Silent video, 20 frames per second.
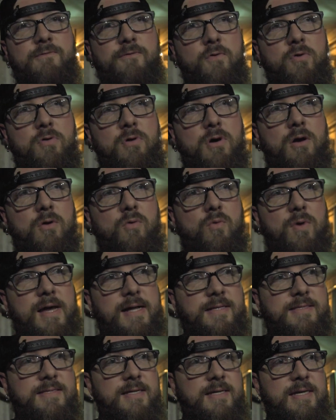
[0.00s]
for a
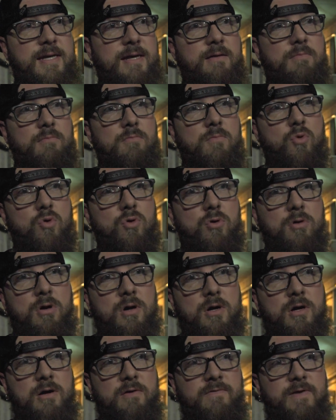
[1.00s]
way to get more
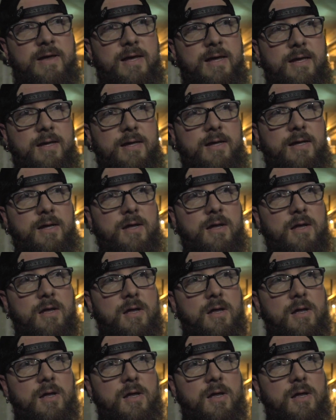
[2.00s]
of a